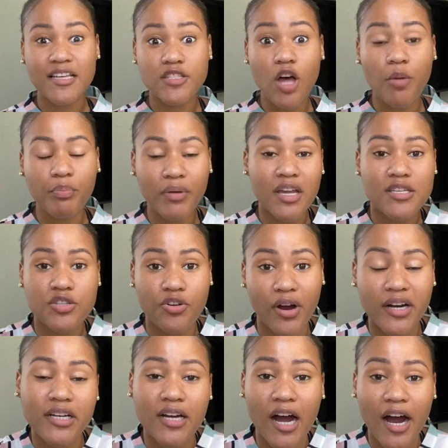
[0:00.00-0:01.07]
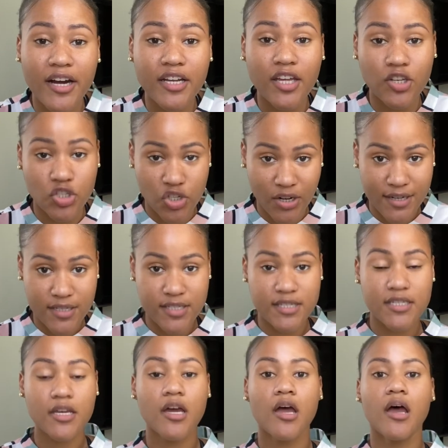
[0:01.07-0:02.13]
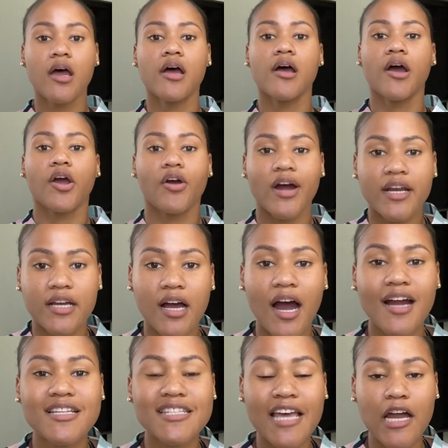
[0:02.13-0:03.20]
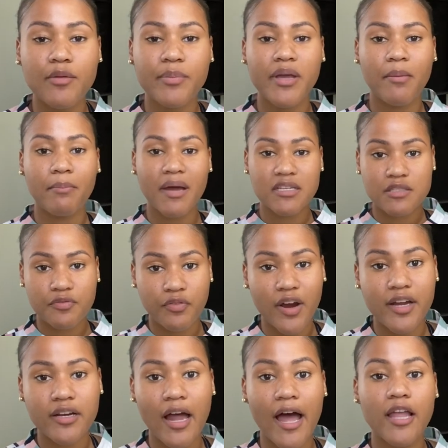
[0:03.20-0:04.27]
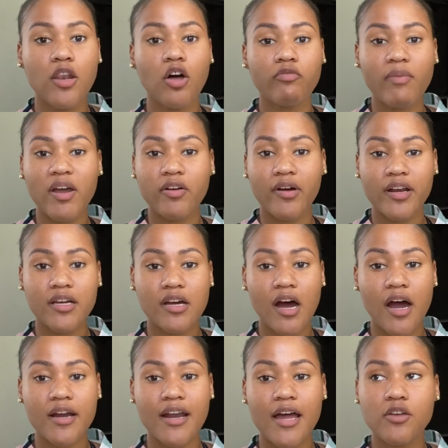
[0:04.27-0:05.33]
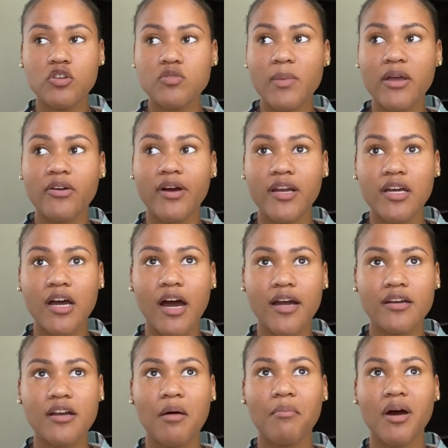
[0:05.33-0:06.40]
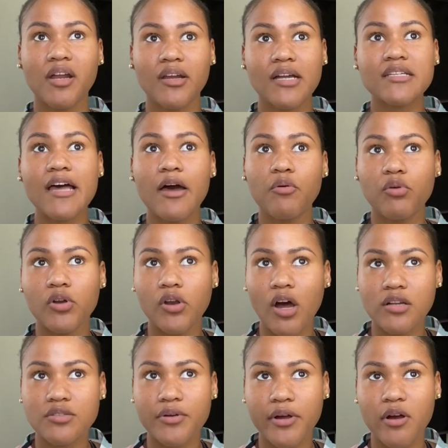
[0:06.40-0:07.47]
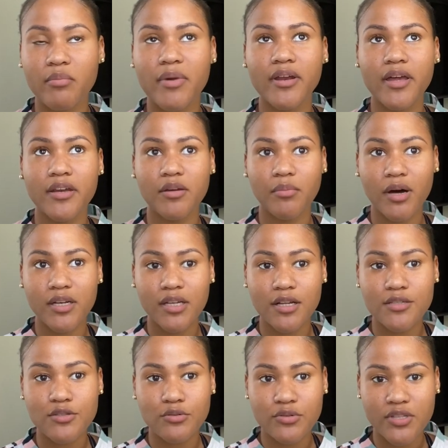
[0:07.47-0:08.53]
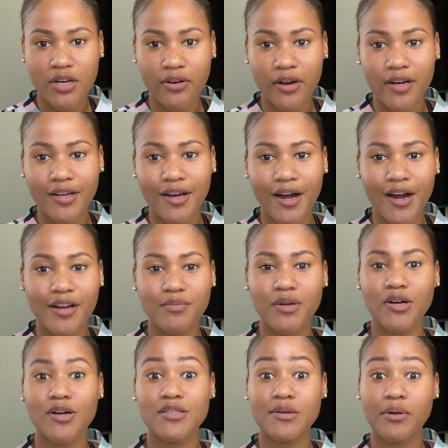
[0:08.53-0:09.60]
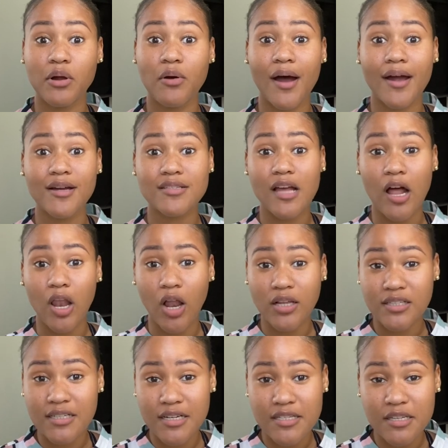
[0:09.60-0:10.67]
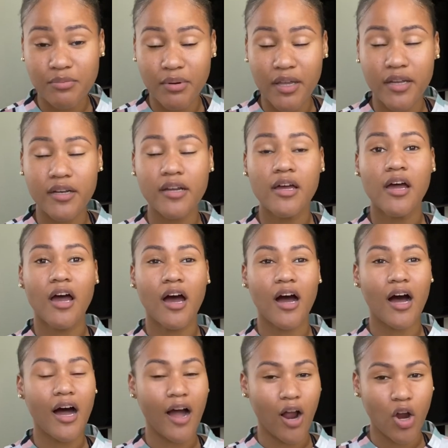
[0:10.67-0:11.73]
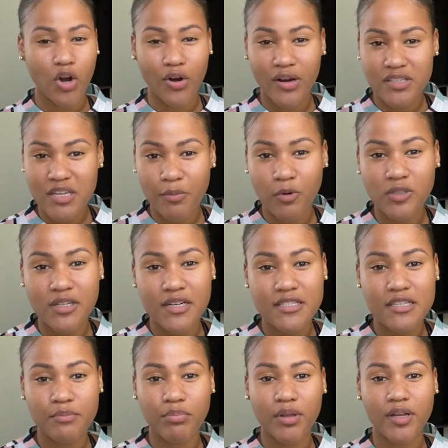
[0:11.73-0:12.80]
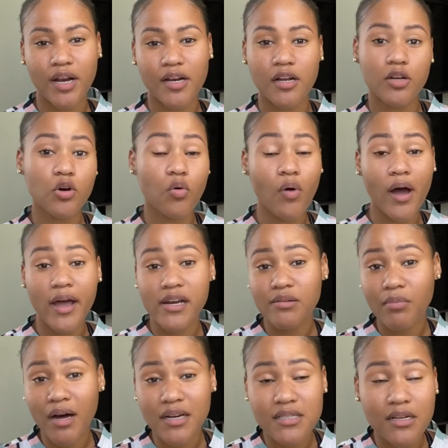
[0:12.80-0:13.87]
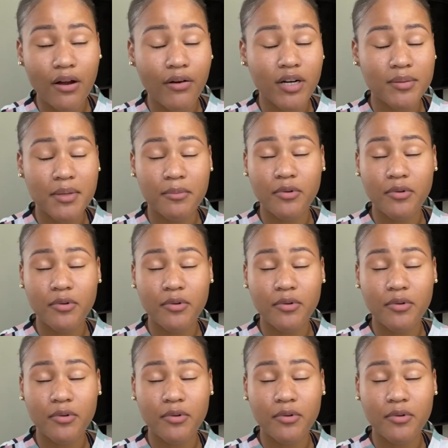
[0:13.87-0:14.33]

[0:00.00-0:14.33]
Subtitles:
up is credit card interest. Credit cards can be a best friend. I love my credit card. I use my credit card in a manner that I would not recommend anybody else use their credit card because it requires a lot of discipline. A crazy amount of discipline, and I don't want anybody to go run up their